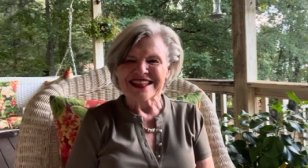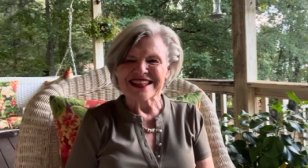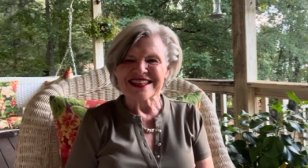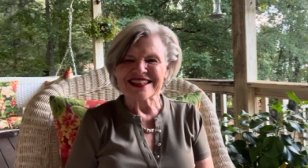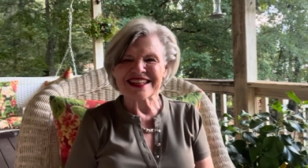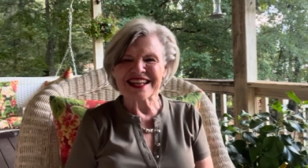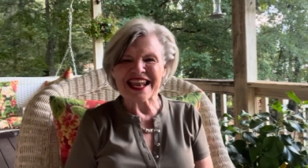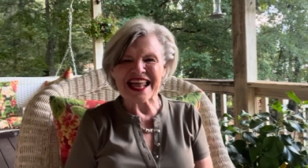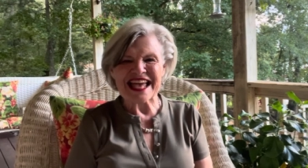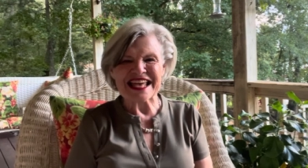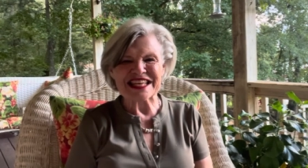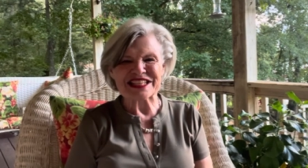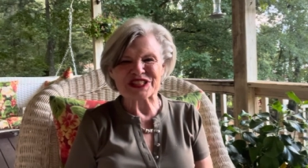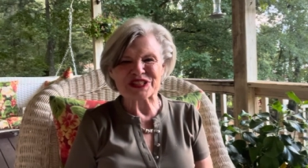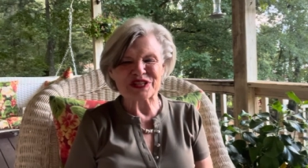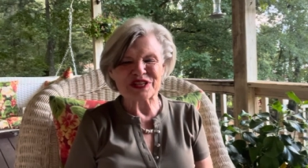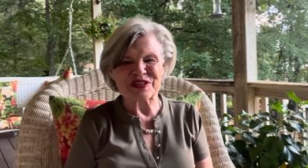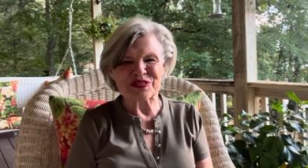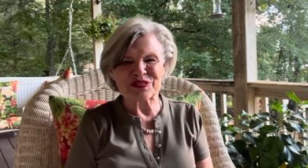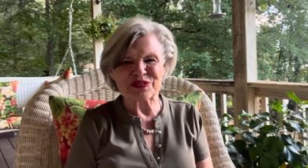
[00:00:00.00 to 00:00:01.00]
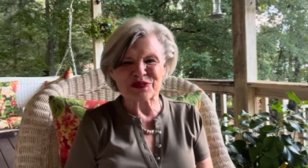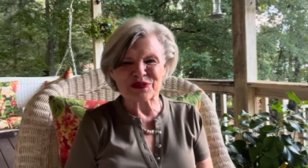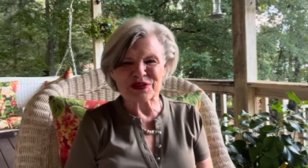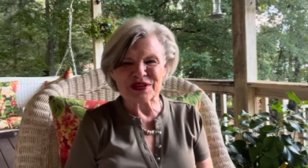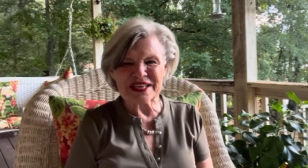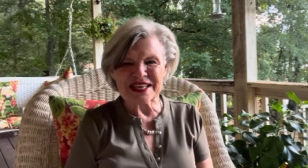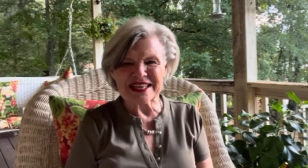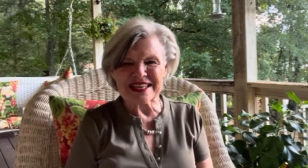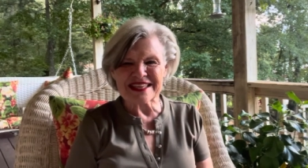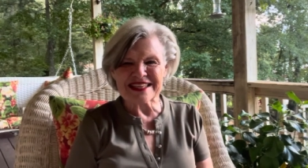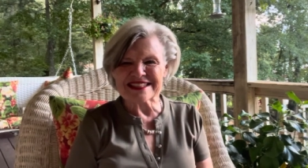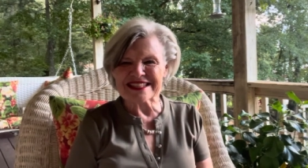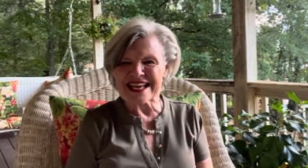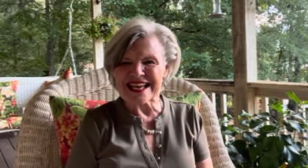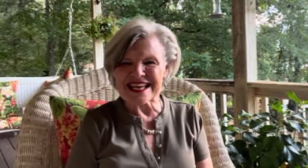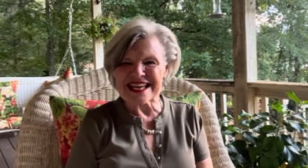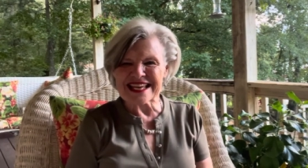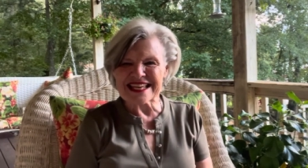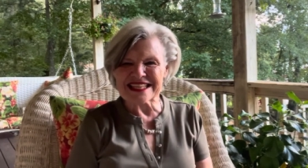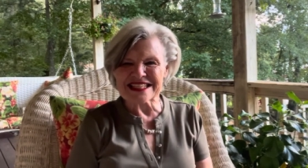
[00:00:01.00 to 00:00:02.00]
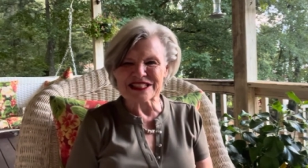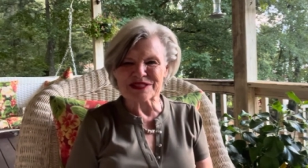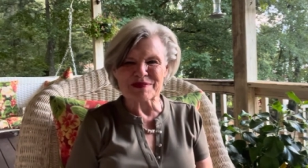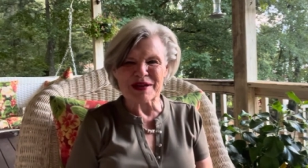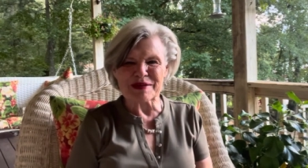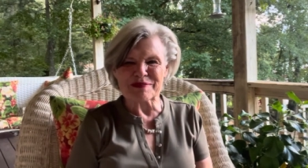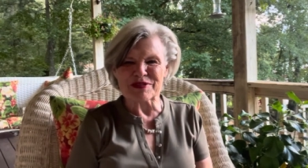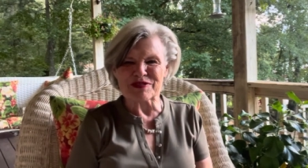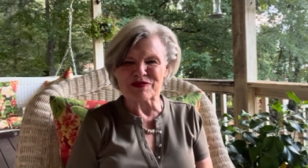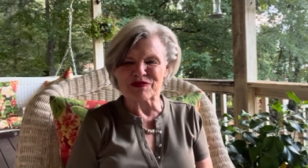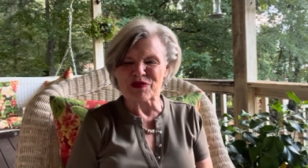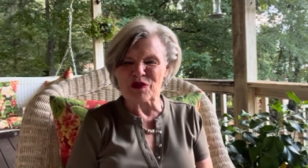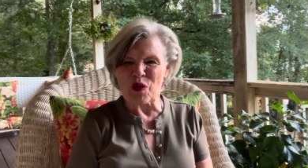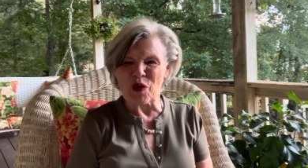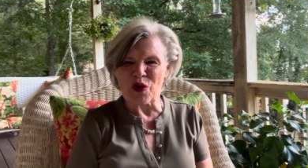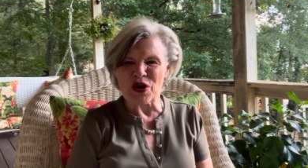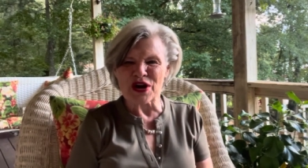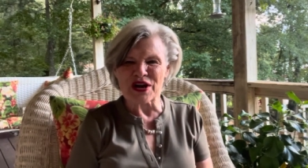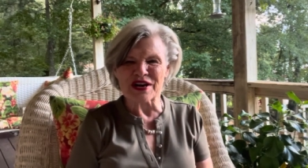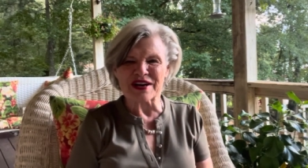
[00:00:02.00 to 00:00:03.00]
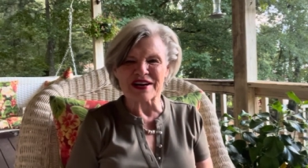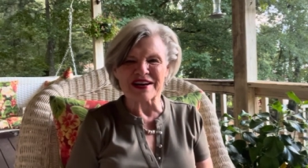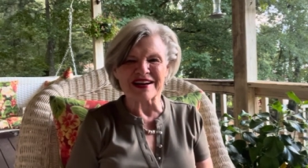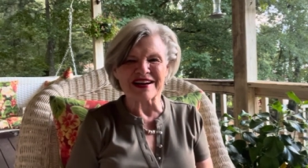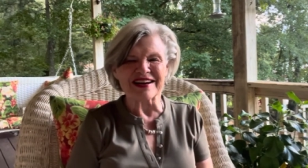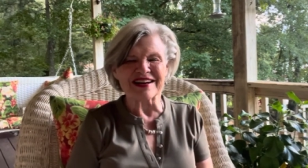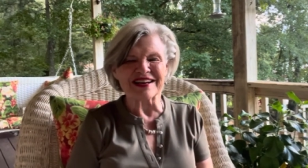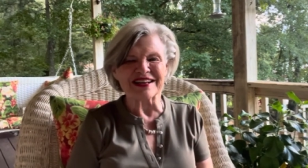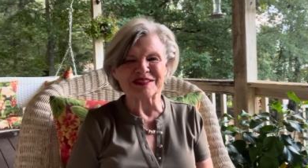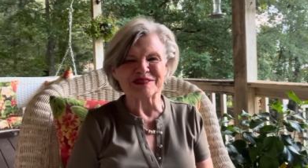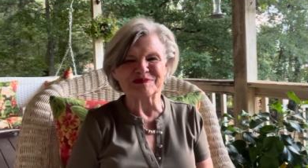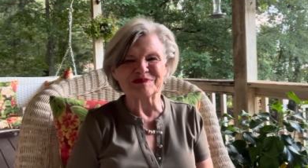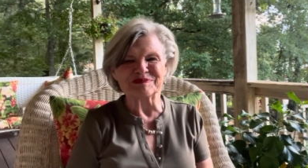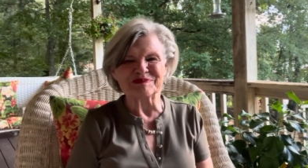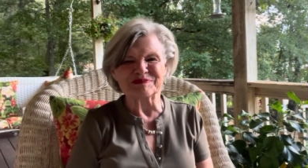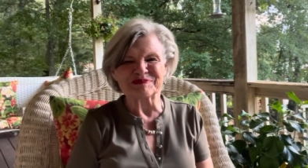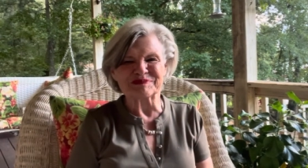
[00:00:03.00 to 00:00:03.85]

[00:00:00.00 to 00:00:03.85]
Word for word: The last three days, maybe four, um,